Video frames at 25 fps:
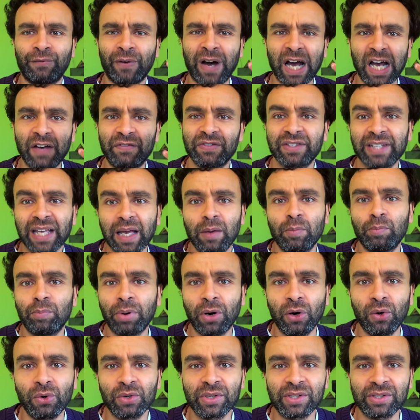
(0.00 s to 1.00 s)

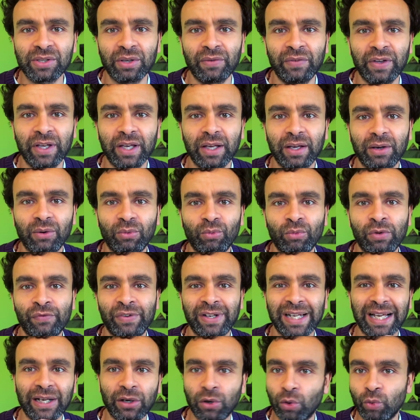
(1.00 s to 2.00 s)
5-10 posts of it
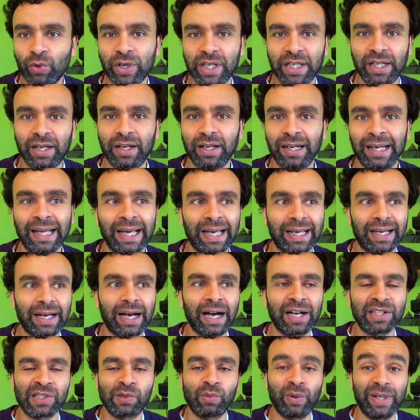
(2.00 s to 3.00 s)
within like a week.
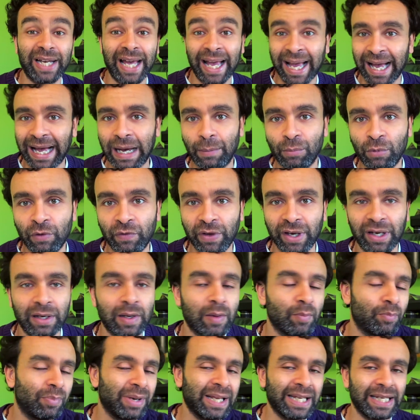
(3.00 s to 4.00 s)
Like, I just went ham with
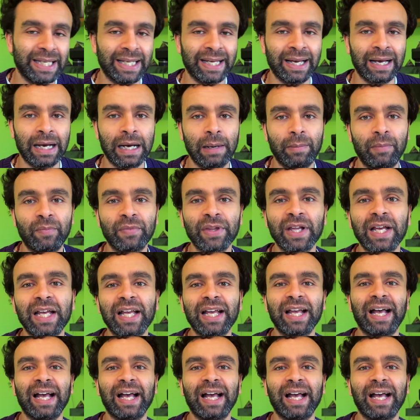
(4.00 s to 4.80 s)
it, completely ham.